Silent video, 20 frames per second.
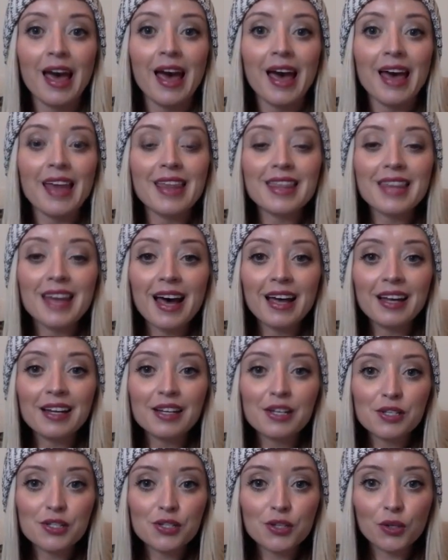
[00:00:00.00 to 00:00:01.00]
and that
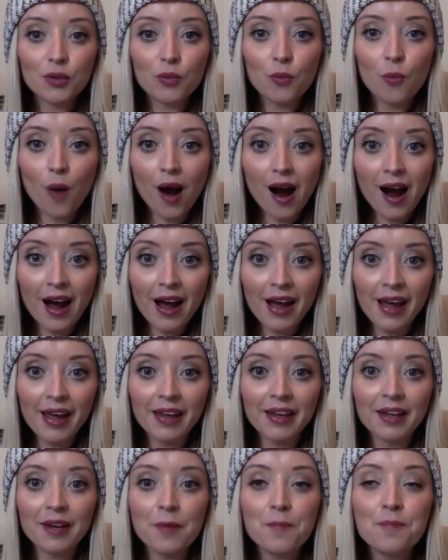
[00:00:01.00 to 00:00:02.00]
is your
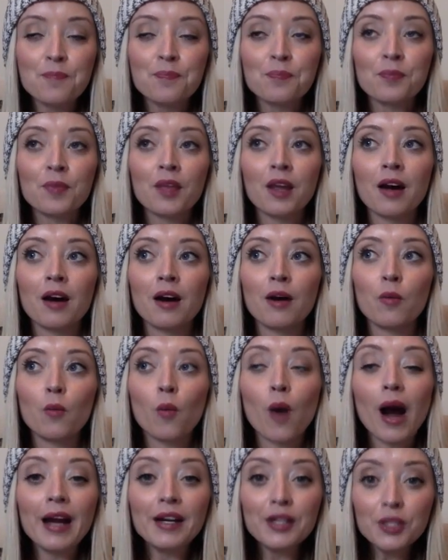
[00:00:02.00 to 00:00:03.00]
why.
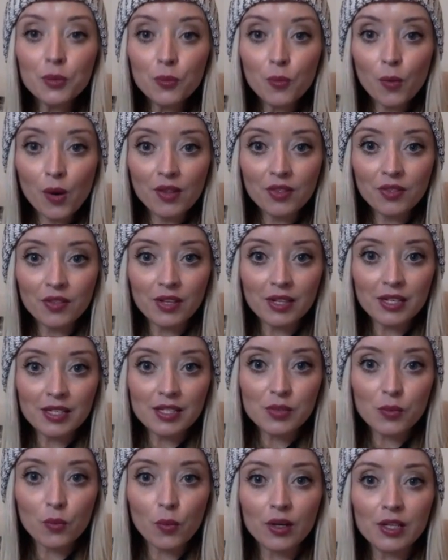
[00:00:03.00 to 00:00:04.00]
Why do you want
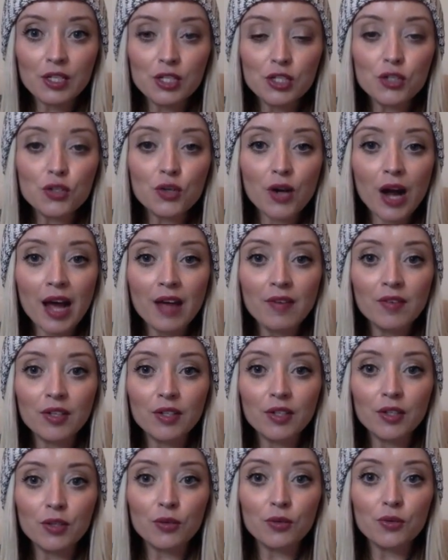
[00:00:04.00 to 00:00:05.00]
this? What is
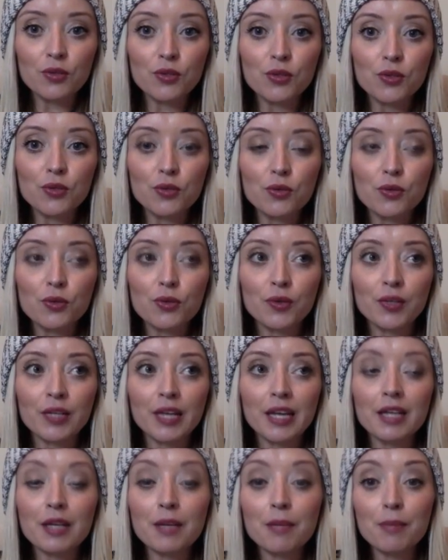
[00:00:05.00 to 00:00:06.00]
driving you to
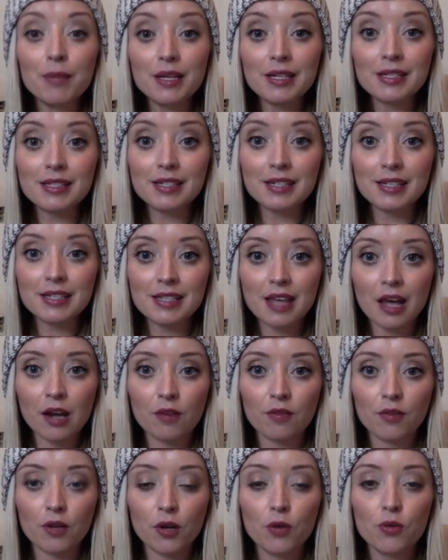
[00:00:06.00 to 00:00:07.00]
create a business out
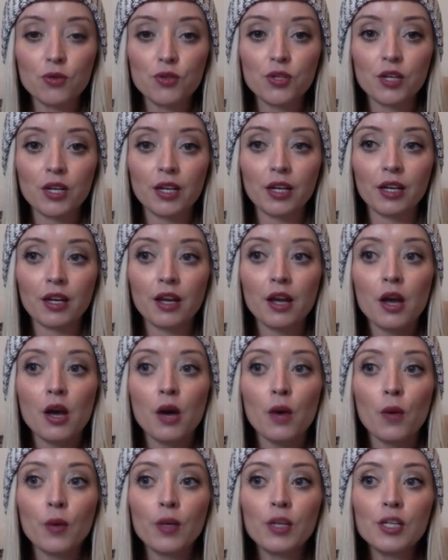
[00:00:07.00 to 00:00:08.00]
of coaching?
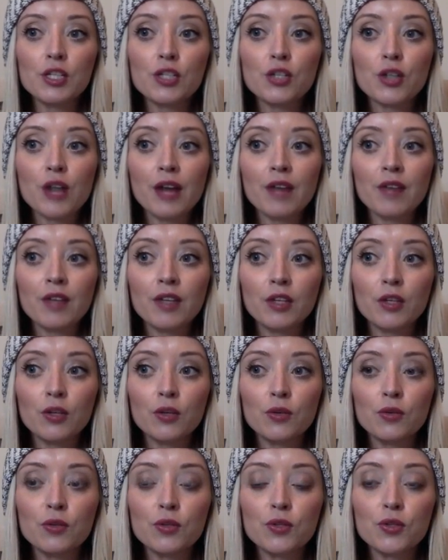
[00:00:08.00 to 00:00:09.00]
What is driving
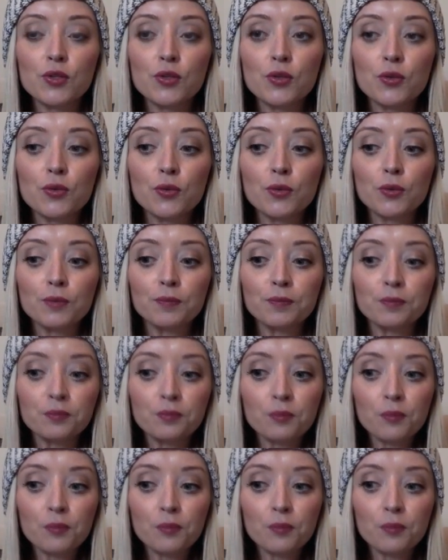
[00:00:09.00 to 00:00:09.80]
you to